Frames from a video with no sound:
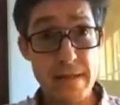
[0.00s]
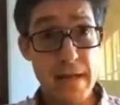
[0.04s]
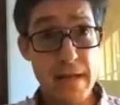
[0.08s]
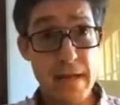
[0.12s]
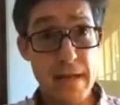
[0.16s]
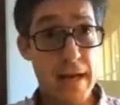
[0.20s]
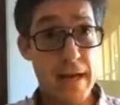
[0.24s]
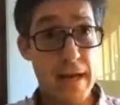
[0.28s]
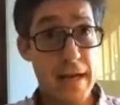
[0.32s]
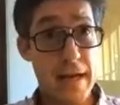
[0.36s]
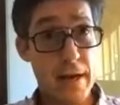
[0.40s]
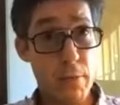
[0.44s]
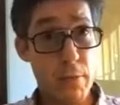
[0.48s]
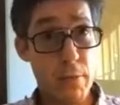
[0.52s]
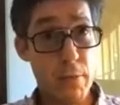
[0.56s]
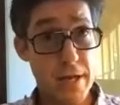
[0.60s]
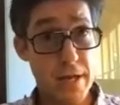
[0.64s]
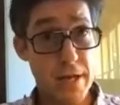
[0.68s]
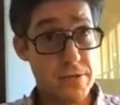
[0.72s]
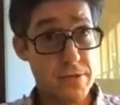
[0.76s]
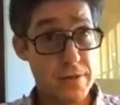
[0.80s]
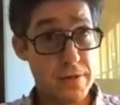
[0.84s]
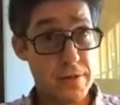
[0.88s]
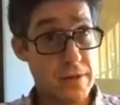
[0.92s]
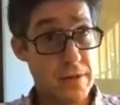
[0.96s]

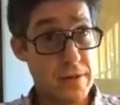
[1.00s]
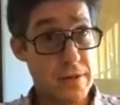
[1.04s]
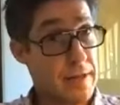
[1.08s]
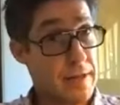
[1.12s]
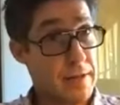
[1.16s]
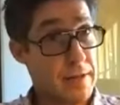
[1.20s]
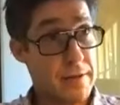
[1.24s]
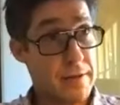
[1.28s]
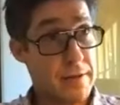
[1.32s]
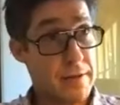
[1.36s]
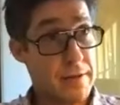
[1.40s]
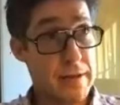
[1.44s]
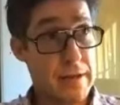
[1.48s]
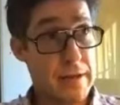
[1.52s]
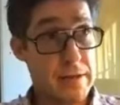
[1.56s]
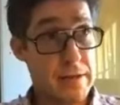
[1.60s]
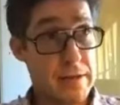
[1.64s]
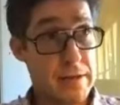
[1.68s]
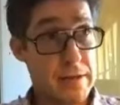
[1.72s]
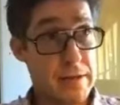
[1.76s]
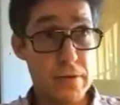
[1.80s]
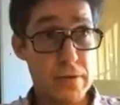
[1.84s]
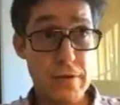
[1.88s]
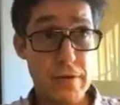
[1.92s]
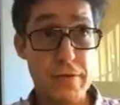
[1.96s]
Worked with
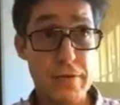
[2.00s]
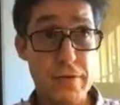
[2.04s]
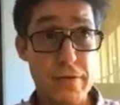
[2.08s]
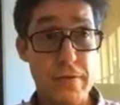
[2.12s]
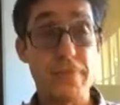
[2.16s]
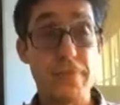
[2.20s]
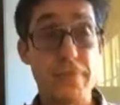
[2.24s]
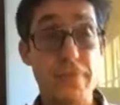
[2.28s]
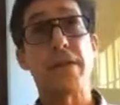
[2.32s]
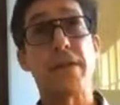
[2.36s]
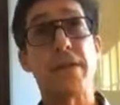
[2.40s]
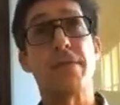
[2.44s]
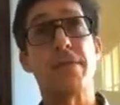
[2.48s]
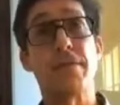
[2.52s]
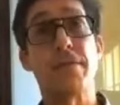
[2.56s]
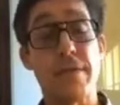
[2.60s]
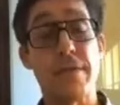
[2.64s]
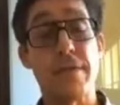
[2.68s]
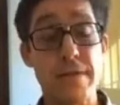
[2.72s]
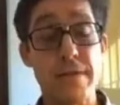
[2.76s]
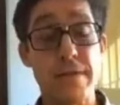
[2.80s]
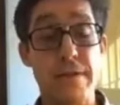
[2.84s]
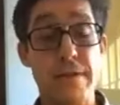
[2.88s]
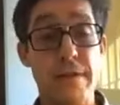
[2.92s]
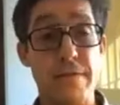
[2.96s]
two or
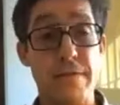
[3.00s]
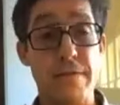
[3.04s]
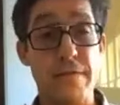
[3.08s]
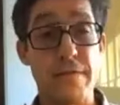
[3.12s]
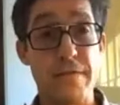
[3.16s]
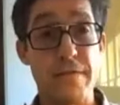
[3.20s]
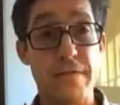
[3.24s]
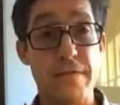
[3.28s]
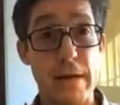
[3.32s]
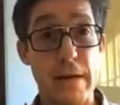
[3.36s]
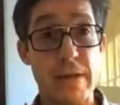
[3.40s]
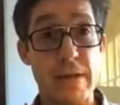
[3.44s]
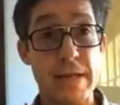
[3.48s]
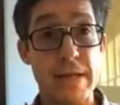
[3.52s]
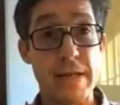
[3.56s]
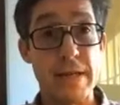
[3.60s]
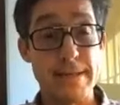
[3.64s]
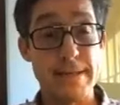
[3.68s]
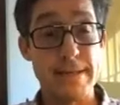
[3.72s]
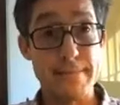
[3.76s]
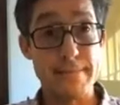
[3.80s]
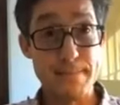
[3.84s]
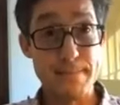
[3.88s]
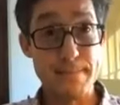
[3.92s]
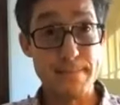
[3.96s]
three different
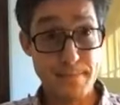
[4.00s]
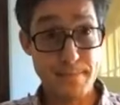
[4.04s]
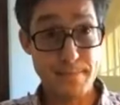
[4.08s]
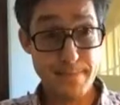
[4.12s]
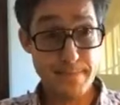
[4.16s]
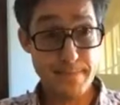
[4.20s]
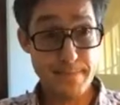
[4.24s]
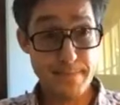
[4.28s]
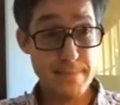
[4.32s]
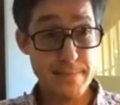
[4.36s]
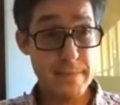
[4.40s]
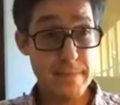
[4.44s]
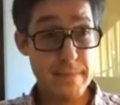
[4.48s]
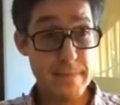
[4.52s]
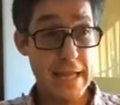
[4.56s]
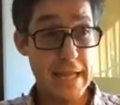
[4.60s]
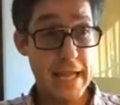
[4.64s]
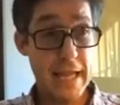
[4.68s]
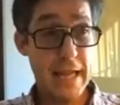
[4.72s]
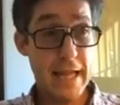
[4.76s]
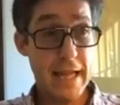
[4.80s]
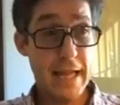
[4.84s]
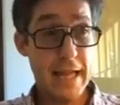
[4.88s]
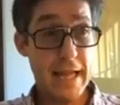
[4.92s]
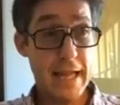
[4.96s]
families,
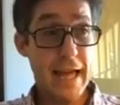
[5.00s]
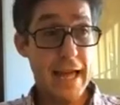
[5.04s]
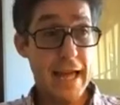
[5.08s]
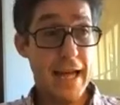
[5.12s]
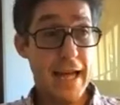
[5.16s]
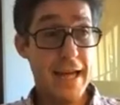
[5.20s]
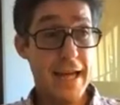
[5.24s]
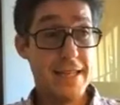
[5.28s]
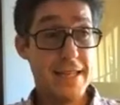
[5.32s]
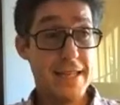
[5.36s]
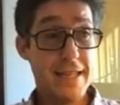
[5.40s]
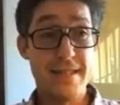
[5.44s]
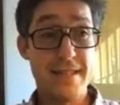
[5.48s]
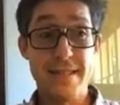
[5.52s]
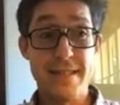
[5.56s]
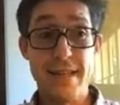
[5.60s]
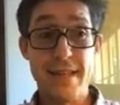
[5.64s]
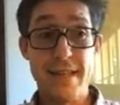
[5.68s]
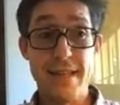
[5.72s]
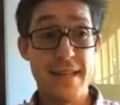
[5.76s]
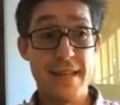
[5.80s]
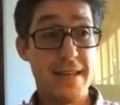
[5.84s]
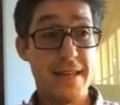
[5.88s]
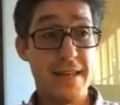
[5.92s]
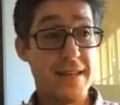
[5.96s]
and
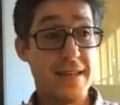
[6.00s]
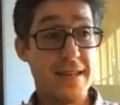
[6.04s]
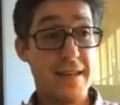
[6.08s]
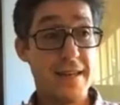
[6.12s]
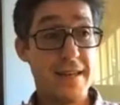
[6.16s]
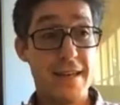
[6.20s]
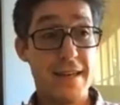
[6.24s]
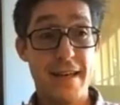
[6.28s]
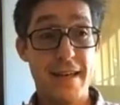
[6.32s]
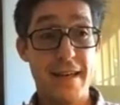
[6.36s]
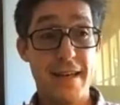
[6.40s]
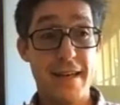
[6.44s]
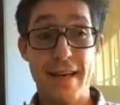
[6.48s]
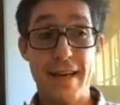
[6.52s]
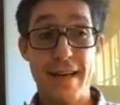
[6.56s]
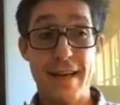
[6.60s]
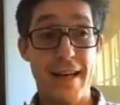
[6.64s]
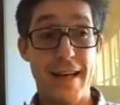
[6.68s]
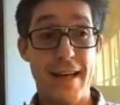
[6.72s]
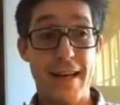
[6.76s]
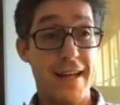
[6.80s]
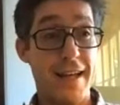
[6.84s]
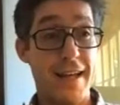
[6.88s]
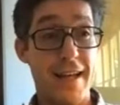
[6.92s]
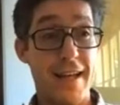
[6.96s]
I
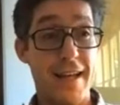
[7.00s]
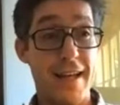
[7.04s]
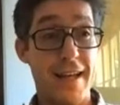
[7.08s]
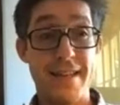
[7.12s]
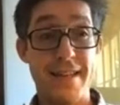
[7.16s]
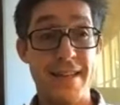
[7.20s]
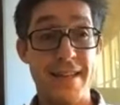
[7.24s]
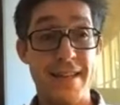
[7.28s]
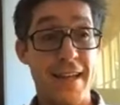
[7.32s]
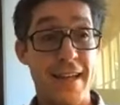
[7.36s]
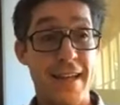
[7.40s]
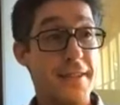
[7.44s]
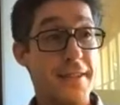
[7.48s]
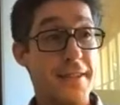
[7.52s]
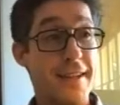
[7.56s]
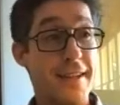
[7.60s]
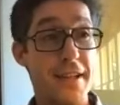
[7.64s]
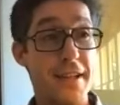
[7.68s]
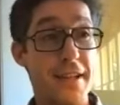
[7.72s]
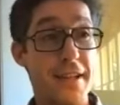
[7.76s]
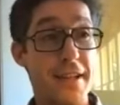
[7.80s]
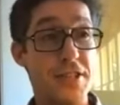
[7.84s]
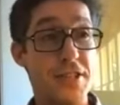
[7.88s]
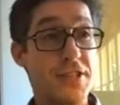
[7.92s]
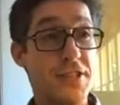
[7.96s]
think I
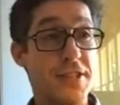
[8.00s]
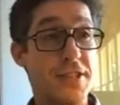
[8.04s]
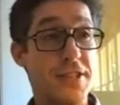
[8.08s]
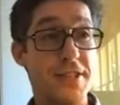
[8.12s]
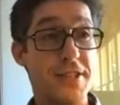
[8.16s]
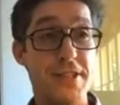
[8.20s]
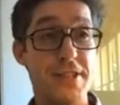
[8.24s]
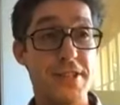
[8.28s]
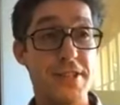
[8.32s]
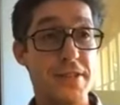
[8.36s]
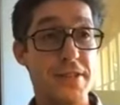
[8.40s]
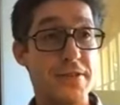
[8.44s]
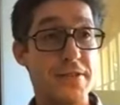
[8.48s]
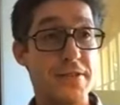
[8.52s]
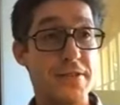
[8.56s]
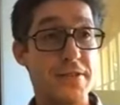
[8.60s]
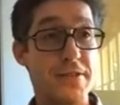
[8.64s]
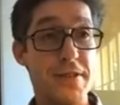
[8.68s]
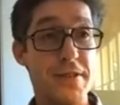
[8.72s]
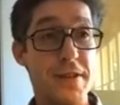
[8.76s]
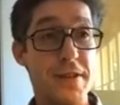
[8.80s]
just got to